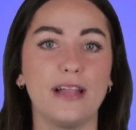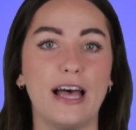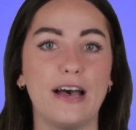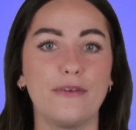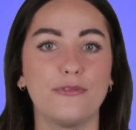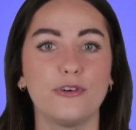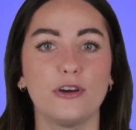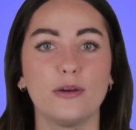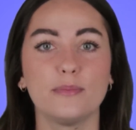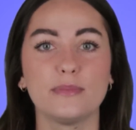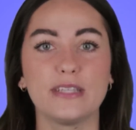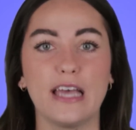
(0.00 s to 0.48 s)

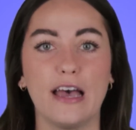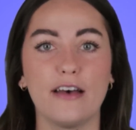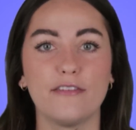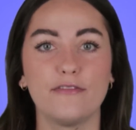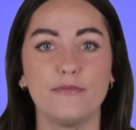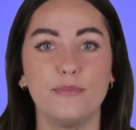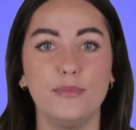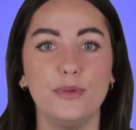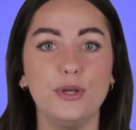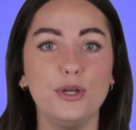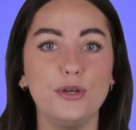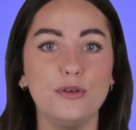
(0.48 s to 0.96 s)
platforms have
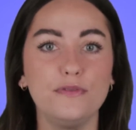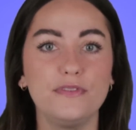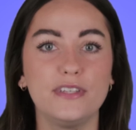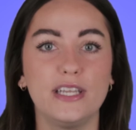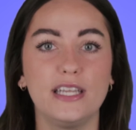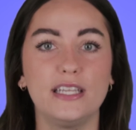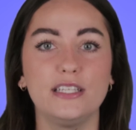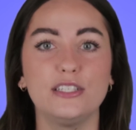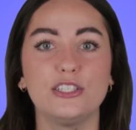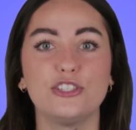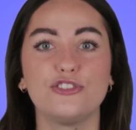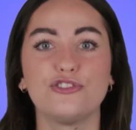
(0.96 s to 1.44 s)
moved
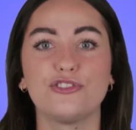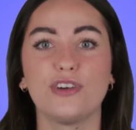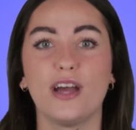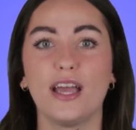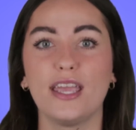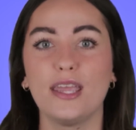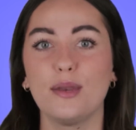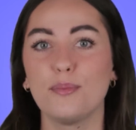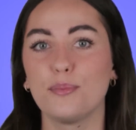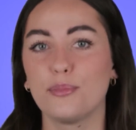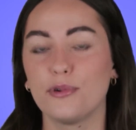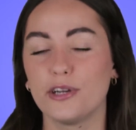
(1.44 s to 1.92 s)
in to try
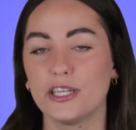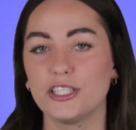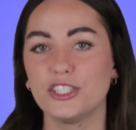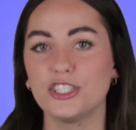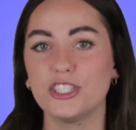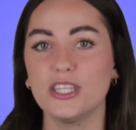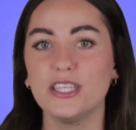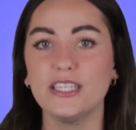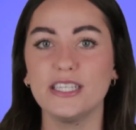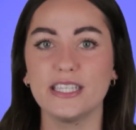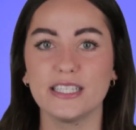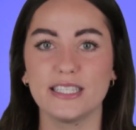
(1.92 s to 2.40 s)
and
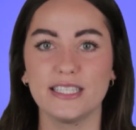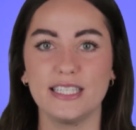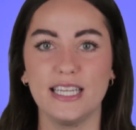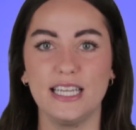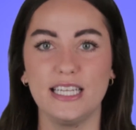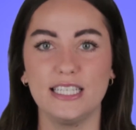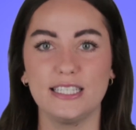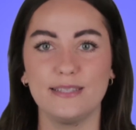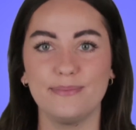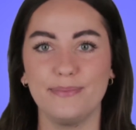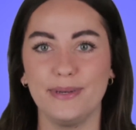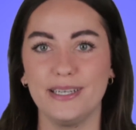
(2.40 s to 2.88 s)
bridge the
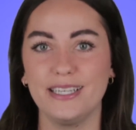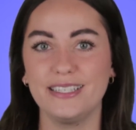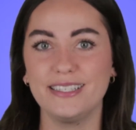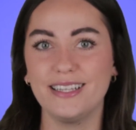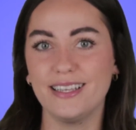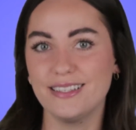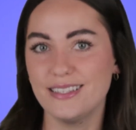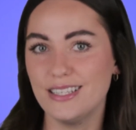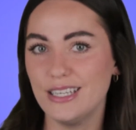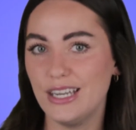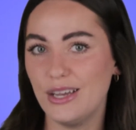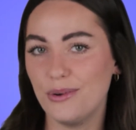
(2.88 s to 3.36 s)
distance, but it
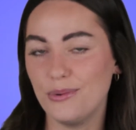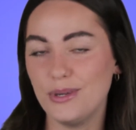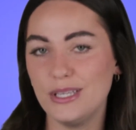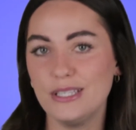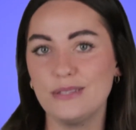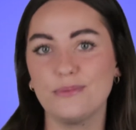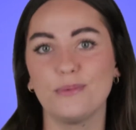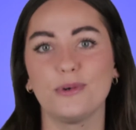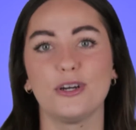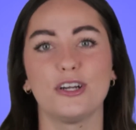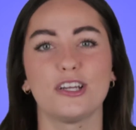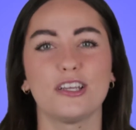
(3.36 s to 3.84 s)
doesn't
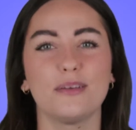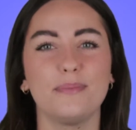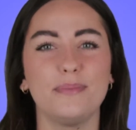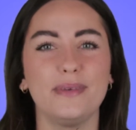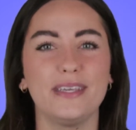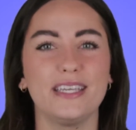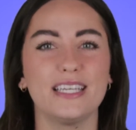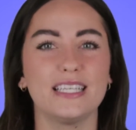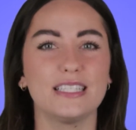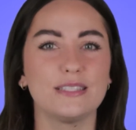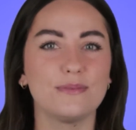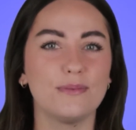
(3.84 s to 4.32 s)
always work
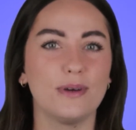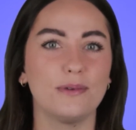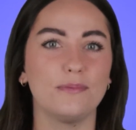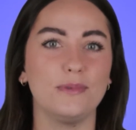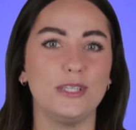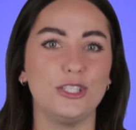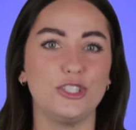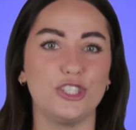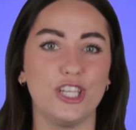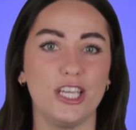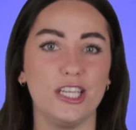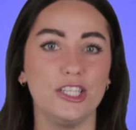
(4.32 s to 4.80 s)
because when
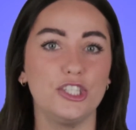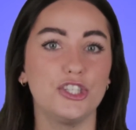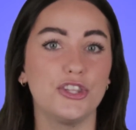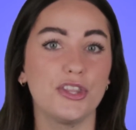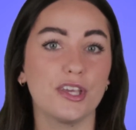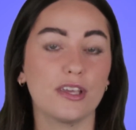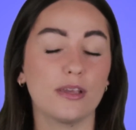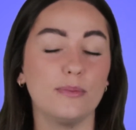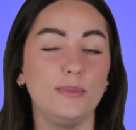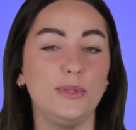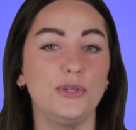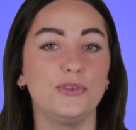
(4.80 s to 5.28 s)
we change
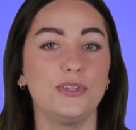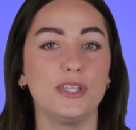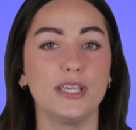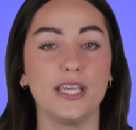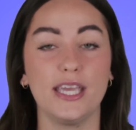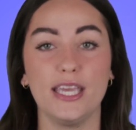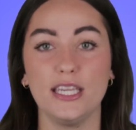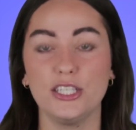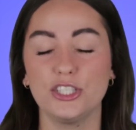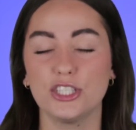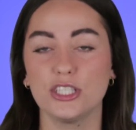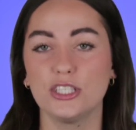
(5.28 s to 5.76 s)
the
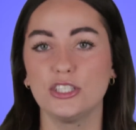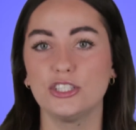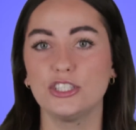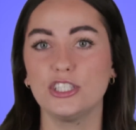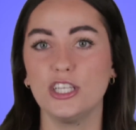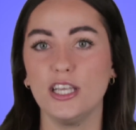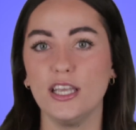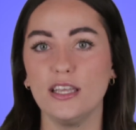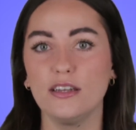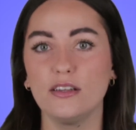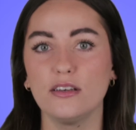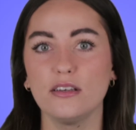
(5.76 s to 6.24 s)
communication
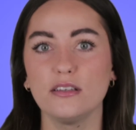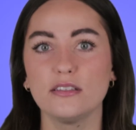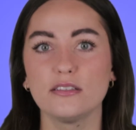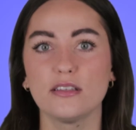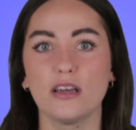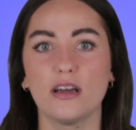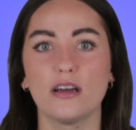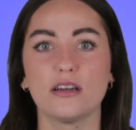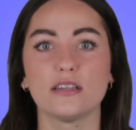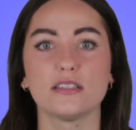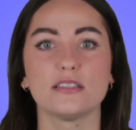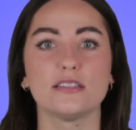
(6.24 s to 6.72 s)
channels,
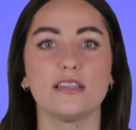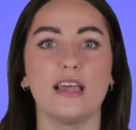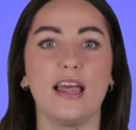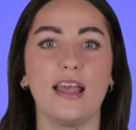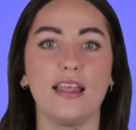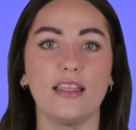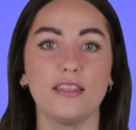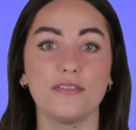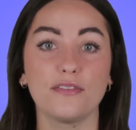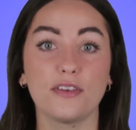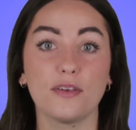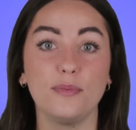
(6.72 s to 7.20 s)
our
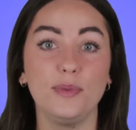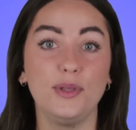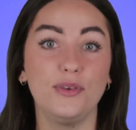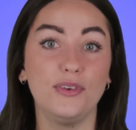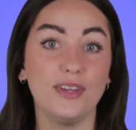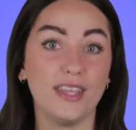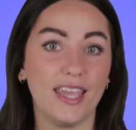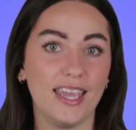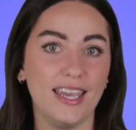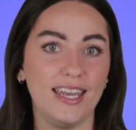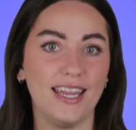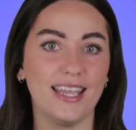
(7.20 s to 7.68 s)
style of
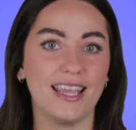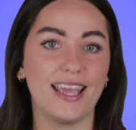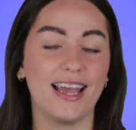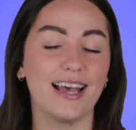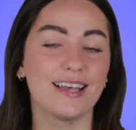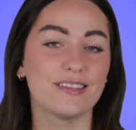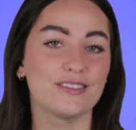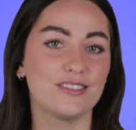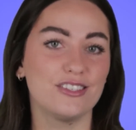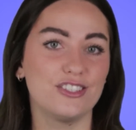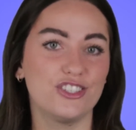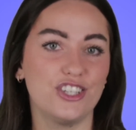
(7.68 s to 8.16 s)
communicating
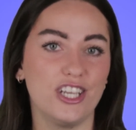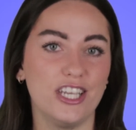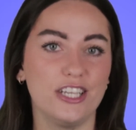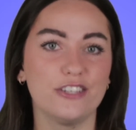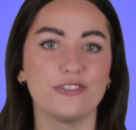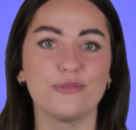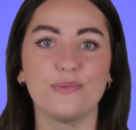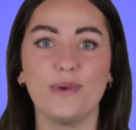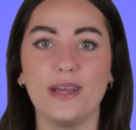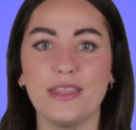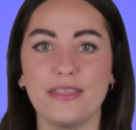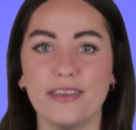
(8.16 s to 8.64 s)
has to
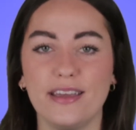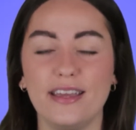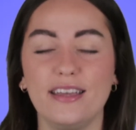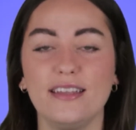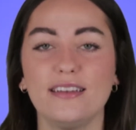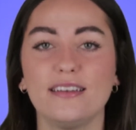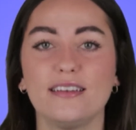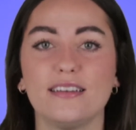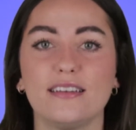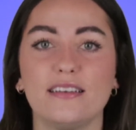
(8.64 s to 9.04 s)
change with it.